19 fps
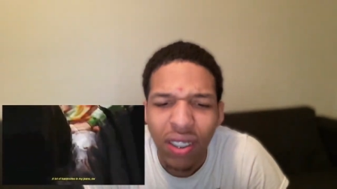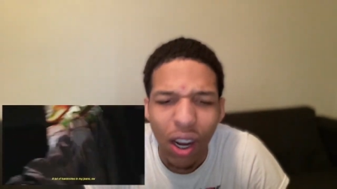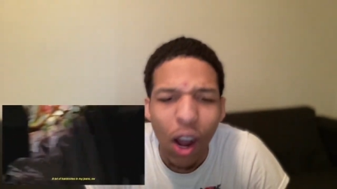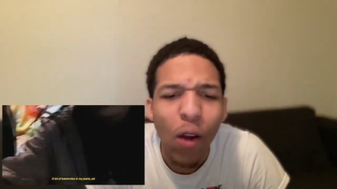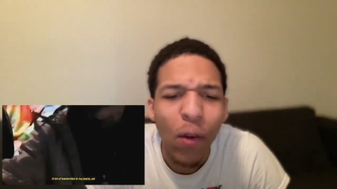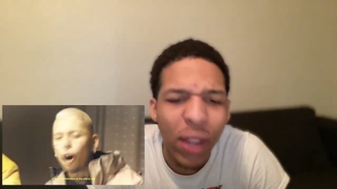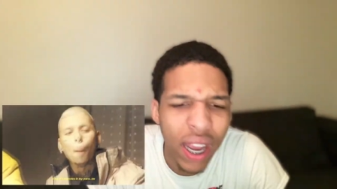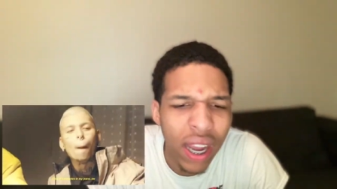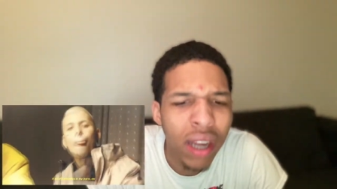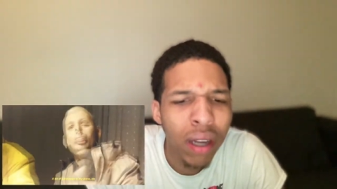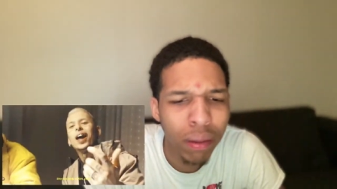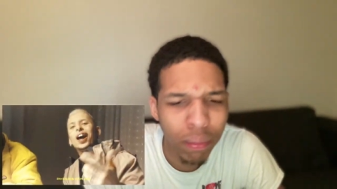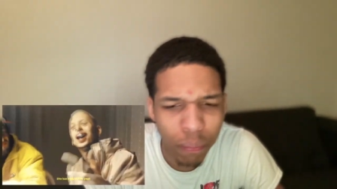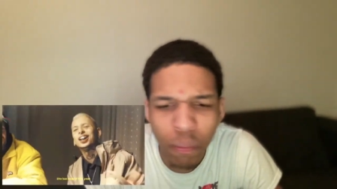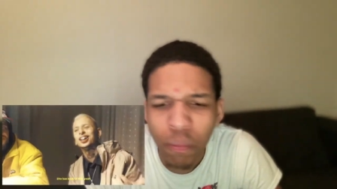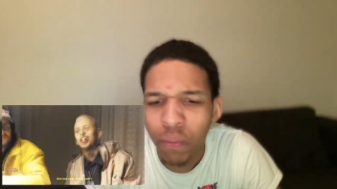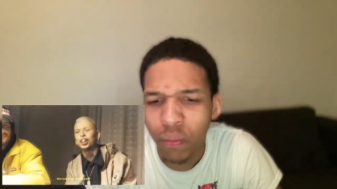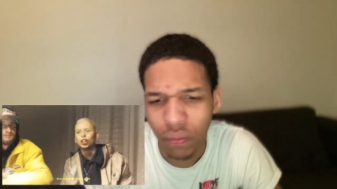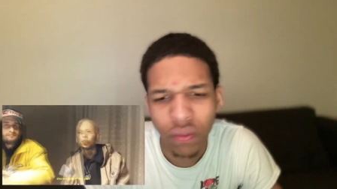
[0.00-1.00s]

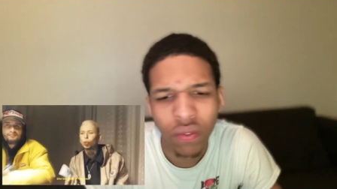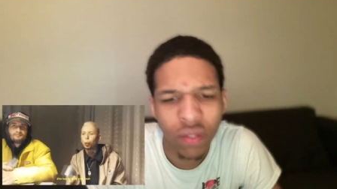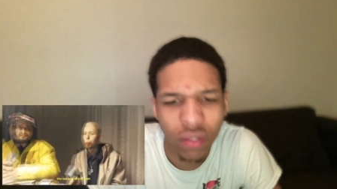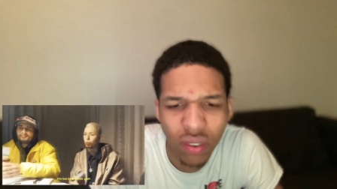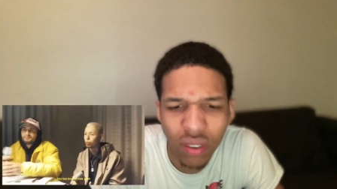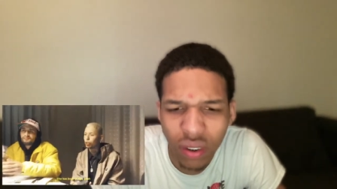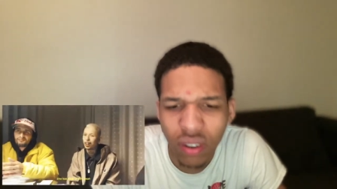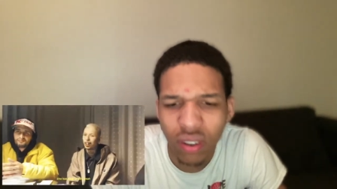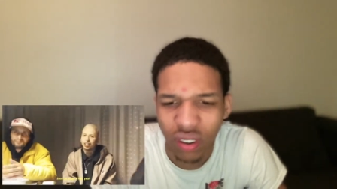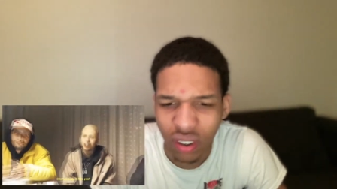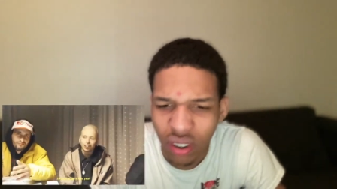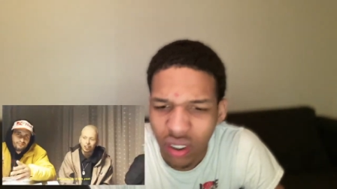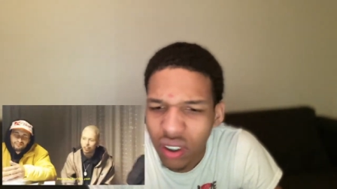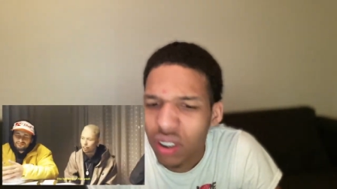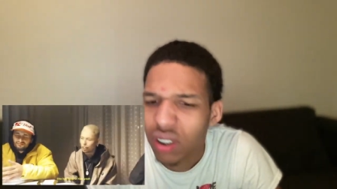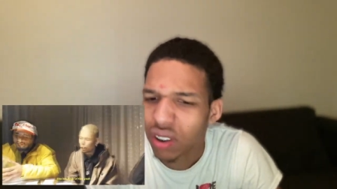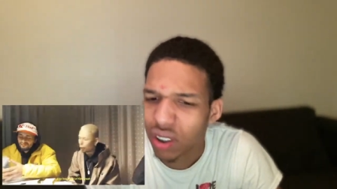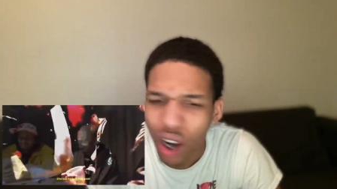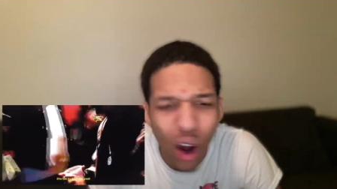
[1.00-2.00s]
Okay.
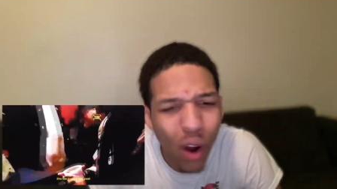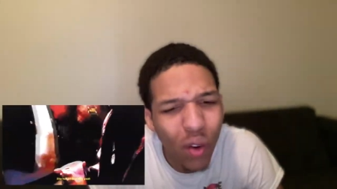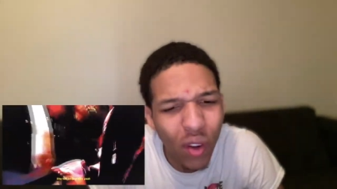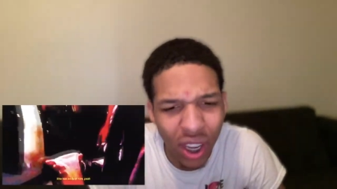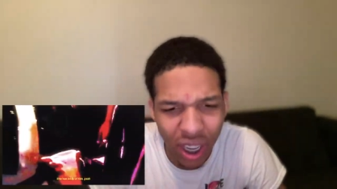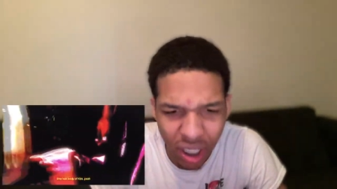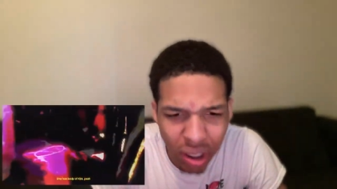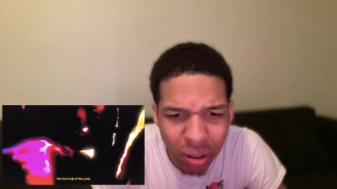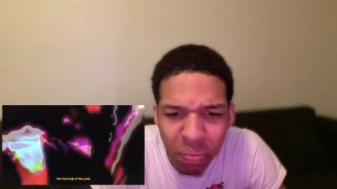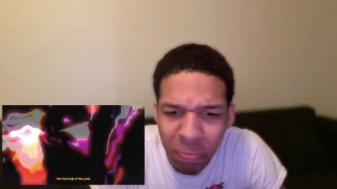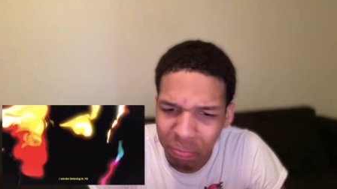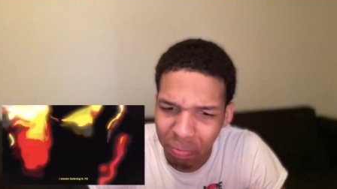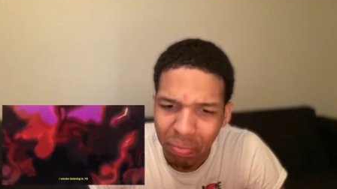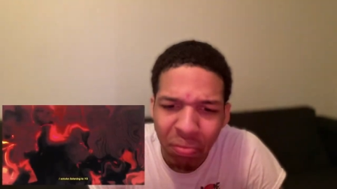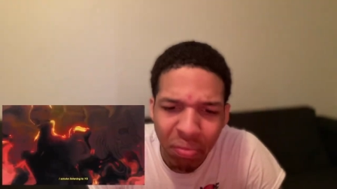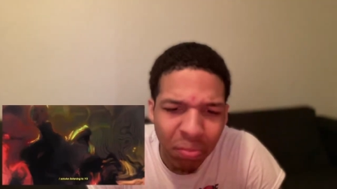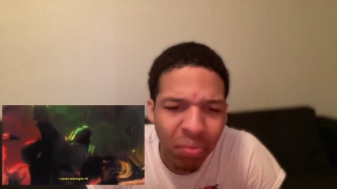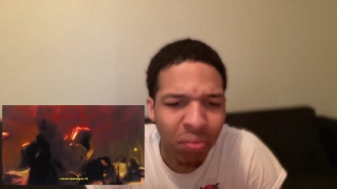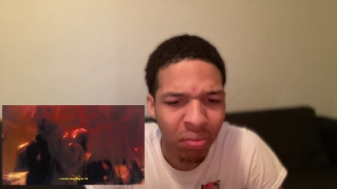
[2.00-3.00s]
Ok.
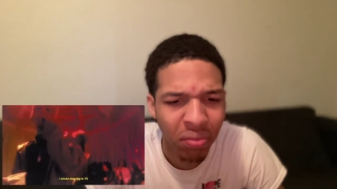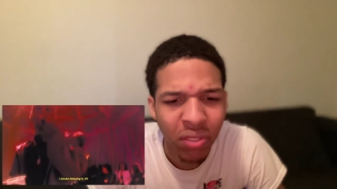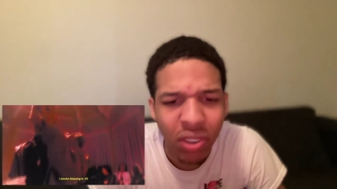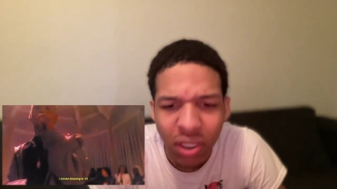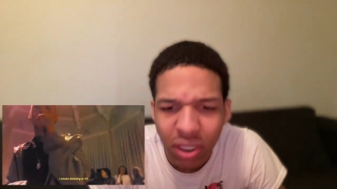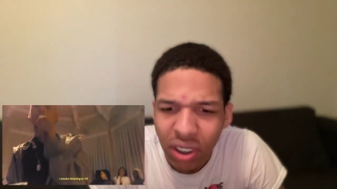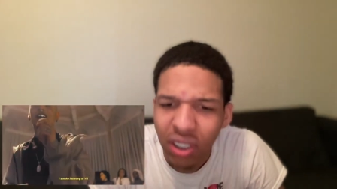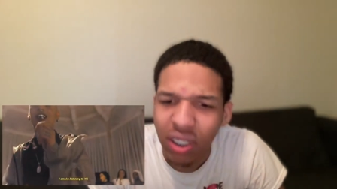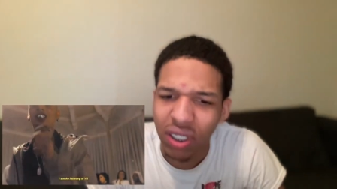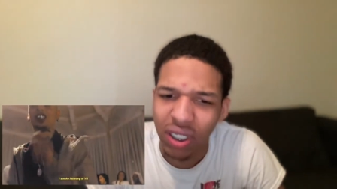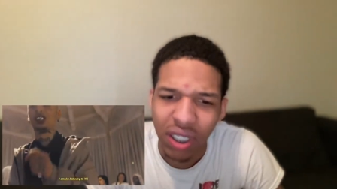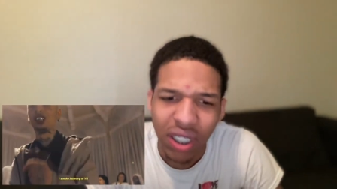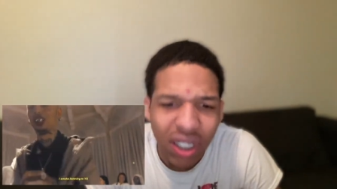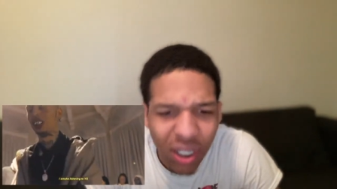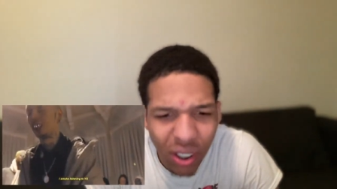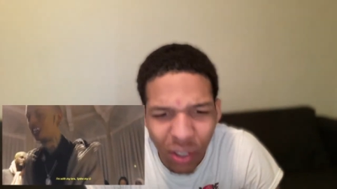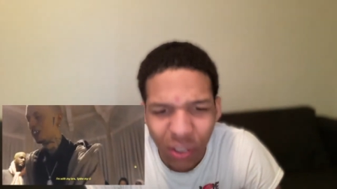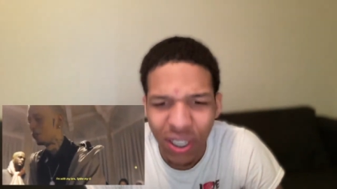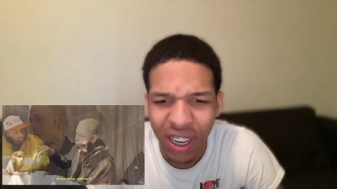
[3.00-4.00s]

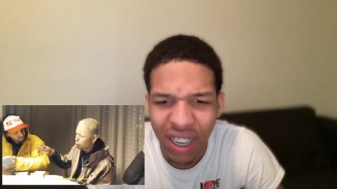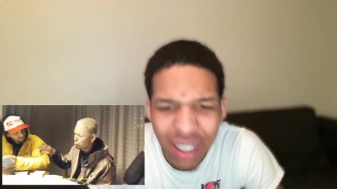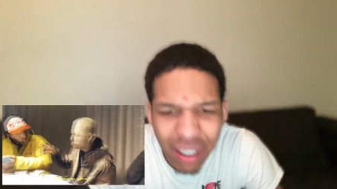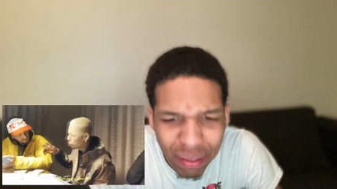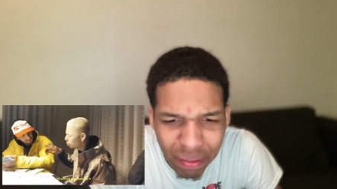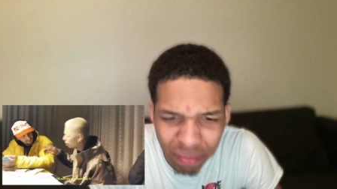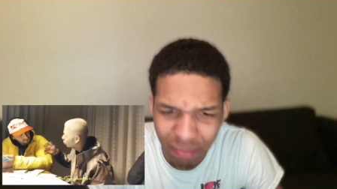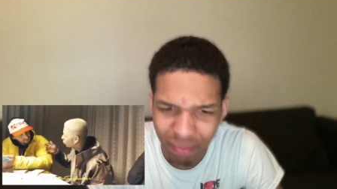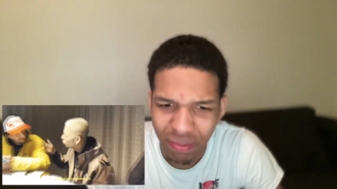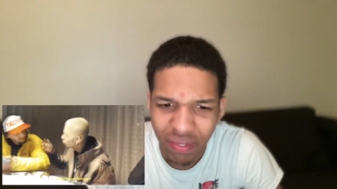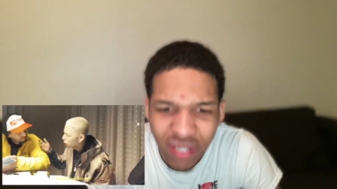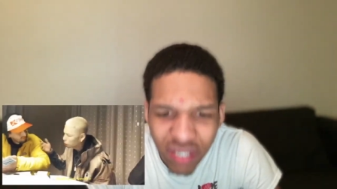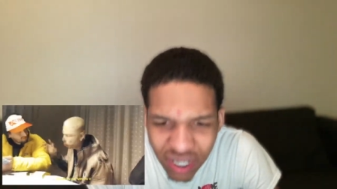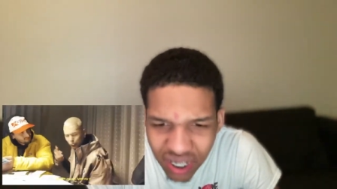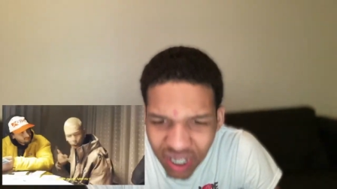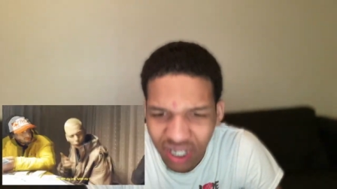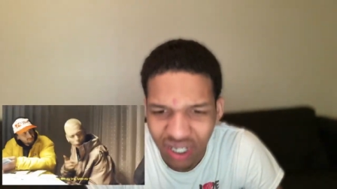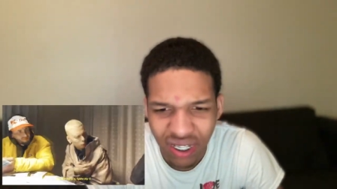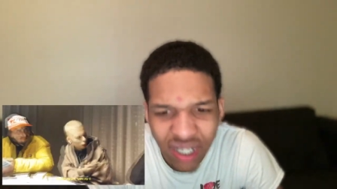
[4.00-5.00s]
Ok.
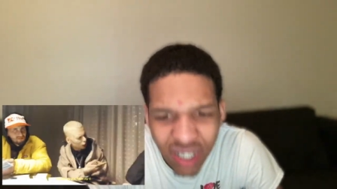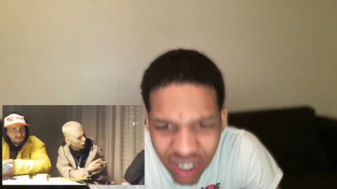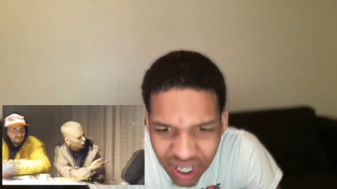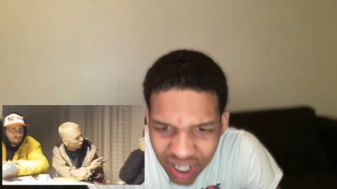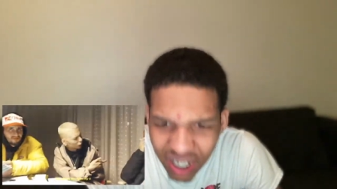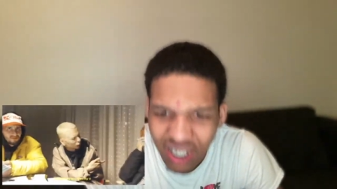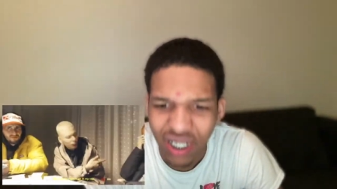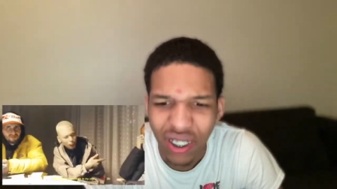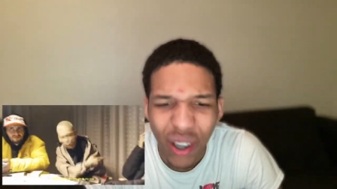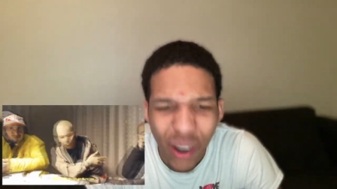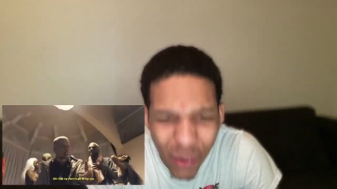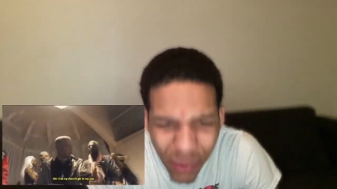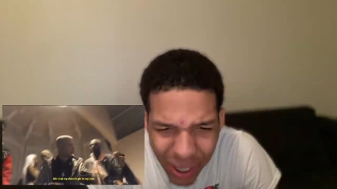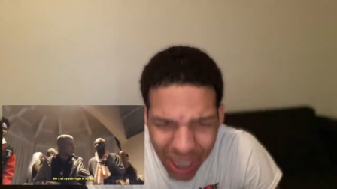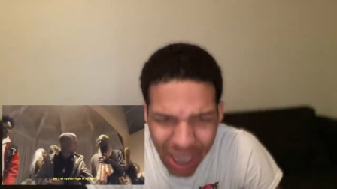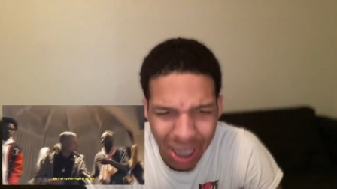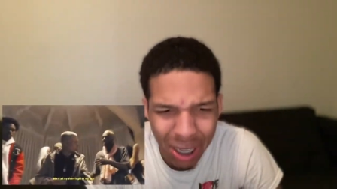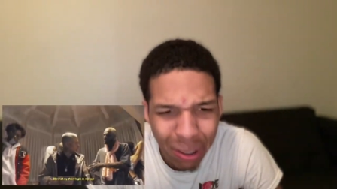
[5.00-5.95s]
Ok.